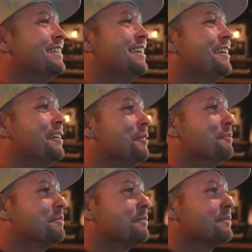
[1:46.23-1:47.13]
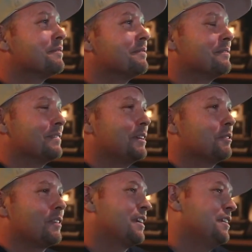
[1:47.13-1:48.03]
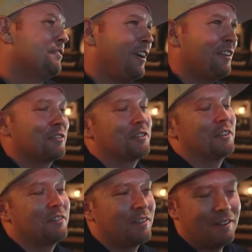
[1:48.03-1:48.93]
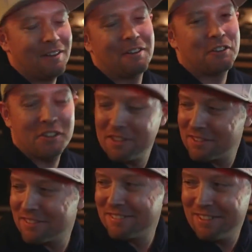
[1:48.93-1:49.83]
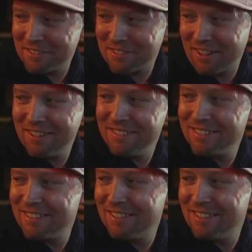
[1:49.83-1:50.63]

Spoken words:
he was like, he follows you. I was like, oh shit, that's tight,